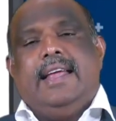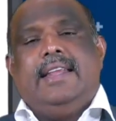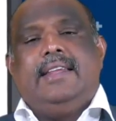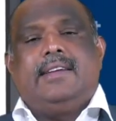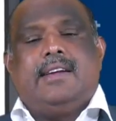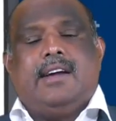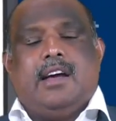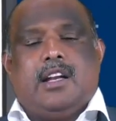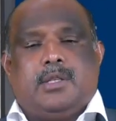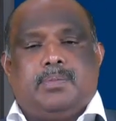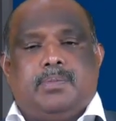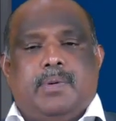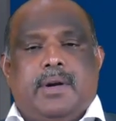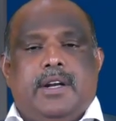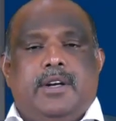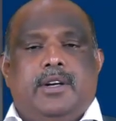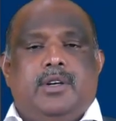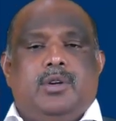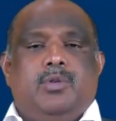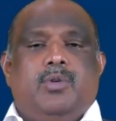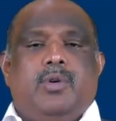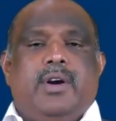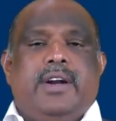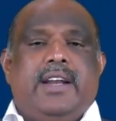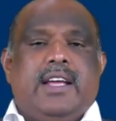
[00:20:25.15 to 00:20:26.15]
length
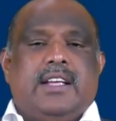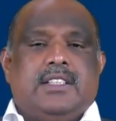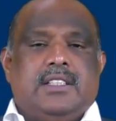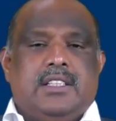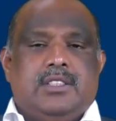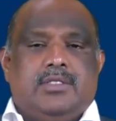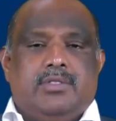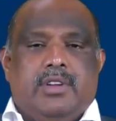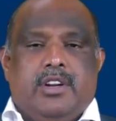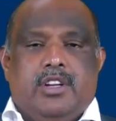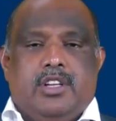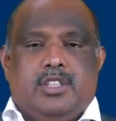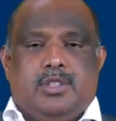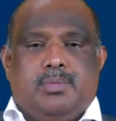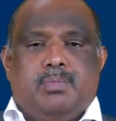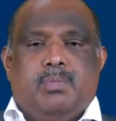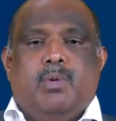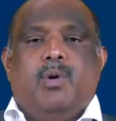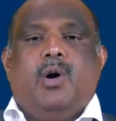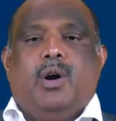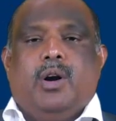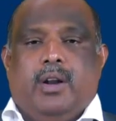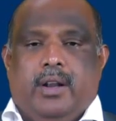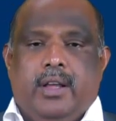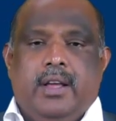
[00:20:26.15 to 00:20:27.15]
corresponding to y direction is very
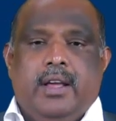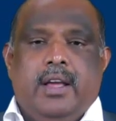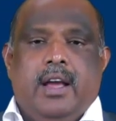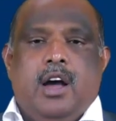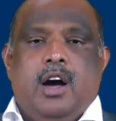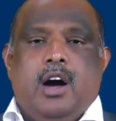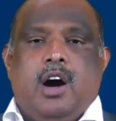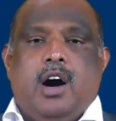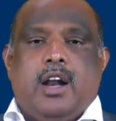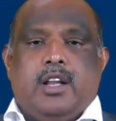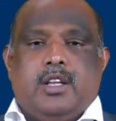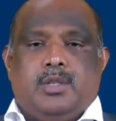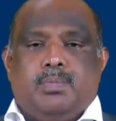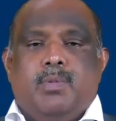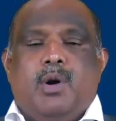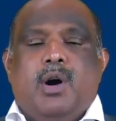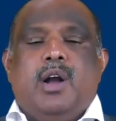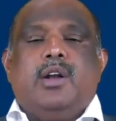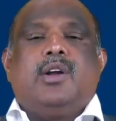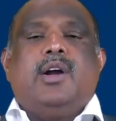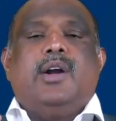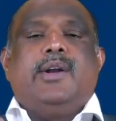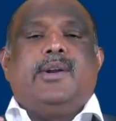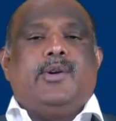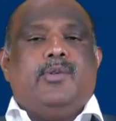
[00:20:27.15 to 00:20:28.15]
small or a
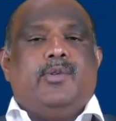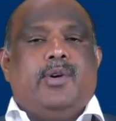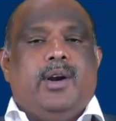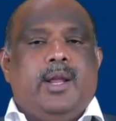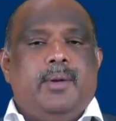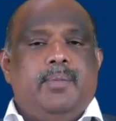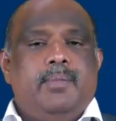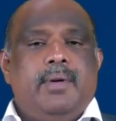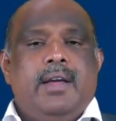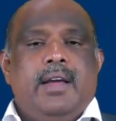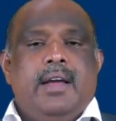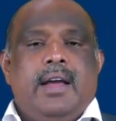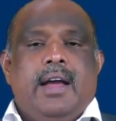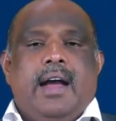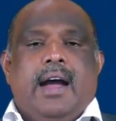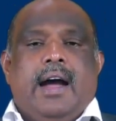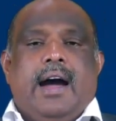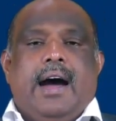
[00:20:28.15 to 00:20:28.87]
small control volume,